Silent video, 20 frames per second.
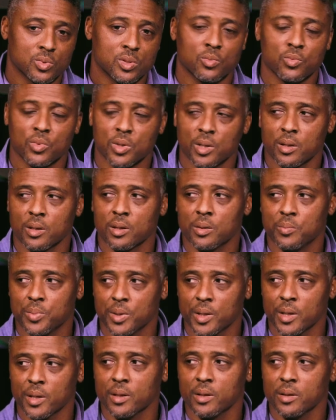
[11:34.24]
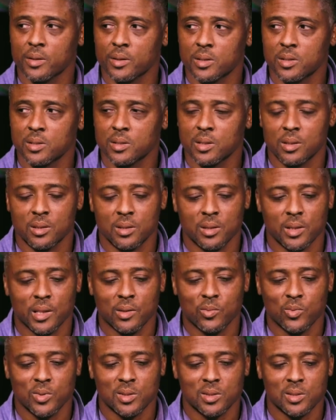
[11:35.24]
some really good players, and
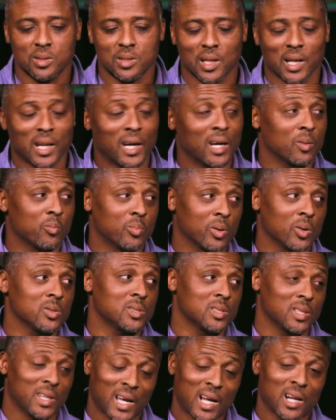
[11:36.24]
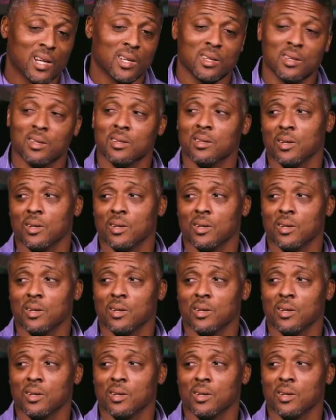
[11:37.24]
it was a lot of personality.